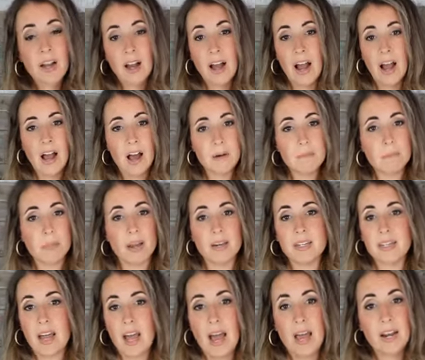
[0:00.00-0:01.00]
um, but
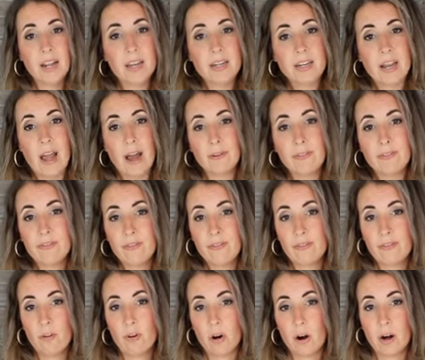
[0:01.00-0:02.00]
not enough
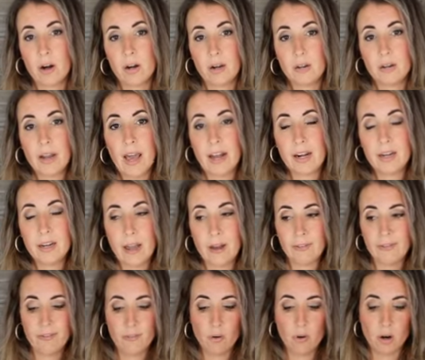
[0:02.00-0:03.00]
for not enough
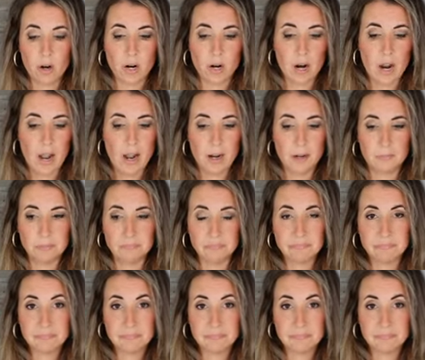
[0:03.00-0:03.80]
for um,